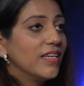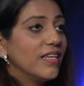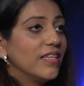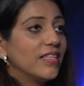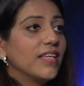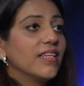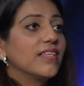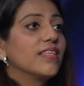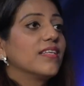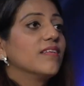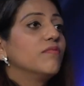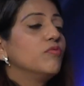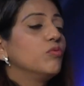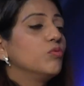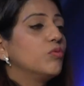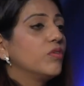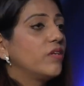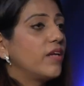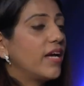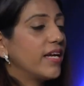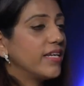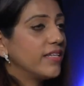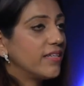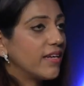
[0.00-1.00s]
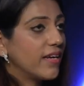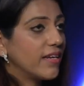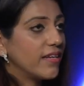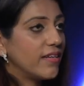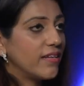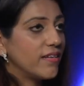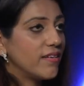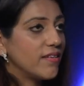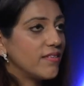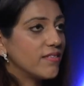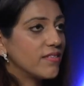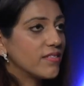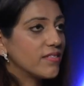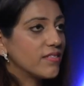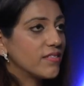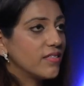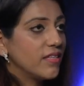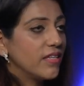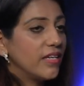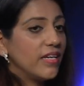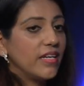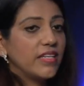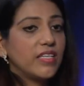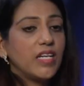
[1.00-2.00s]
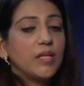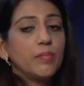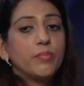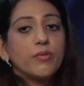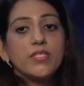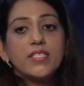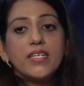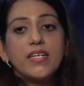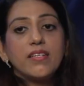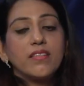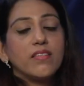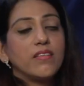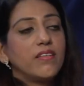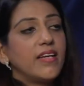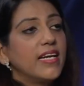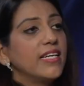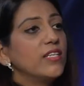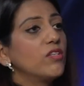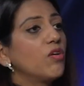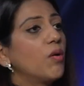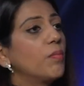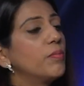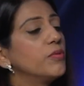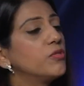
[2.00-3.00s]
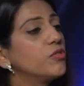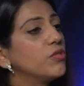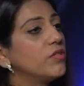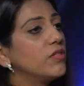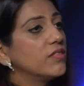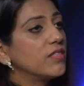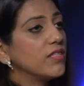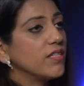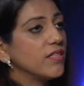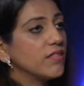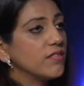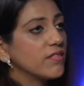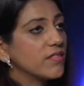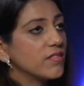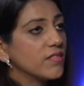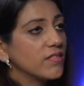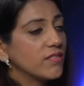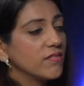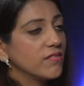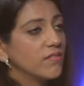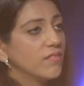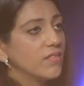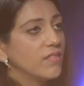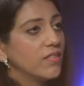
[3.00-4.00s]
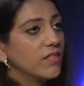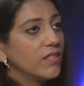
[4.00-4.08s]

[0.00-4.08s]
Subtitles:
it can give you the right ideas, it can present the right opportunities,